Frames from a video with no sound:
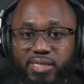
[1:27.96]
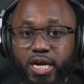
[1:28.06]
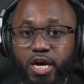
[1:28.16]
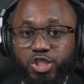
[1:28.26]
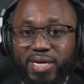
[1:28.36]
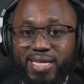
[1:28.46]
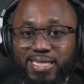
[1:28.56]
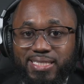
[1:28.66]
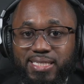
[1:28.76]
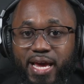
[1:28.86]

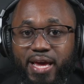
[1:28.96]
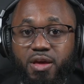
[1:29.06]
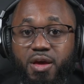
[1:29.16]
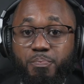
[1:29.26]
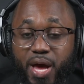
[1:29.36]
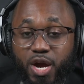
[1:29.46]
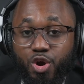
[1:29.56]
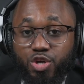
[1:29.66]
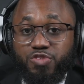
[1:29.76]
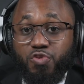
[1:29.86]
868
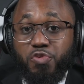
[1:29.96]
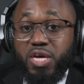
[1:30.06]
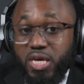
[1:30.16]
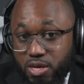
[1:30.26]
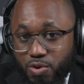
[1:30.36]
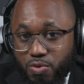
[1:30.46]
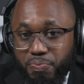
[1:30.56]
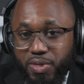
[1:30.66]
megahertz for the EU.